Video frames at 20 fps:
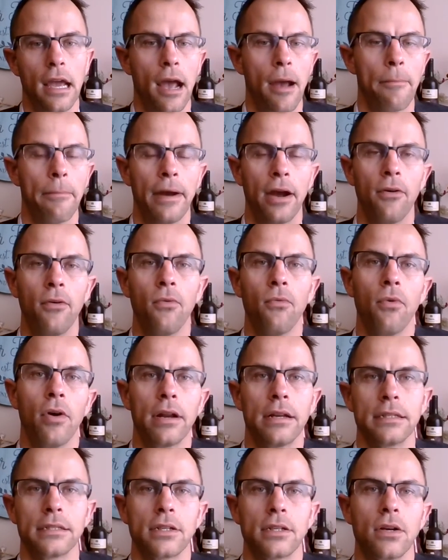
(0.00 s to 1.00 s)
about
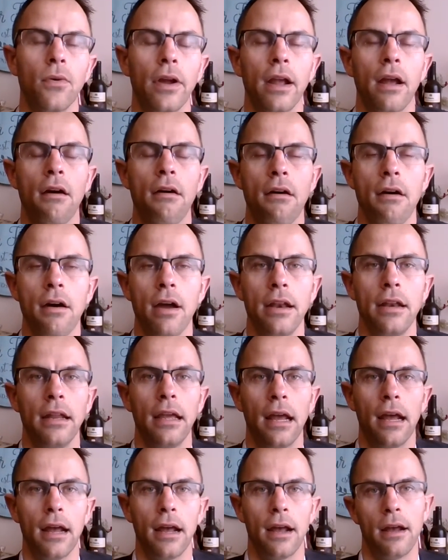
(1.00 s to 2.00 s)
what is going on
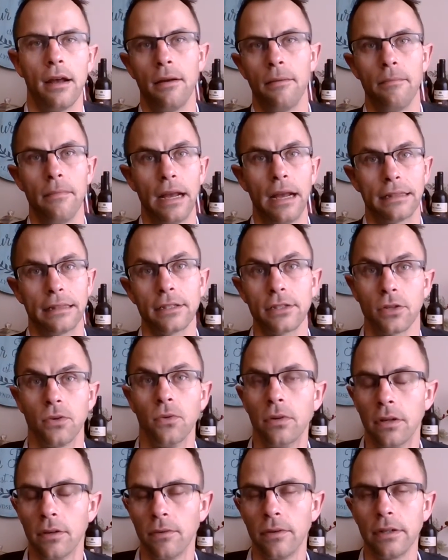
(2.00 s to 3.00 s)
at the
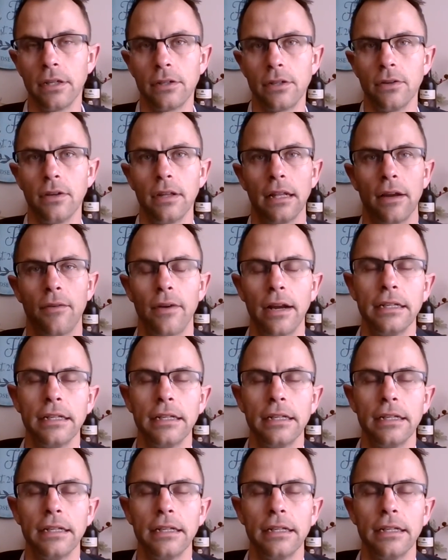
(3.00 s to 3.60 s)
school when you're doing that,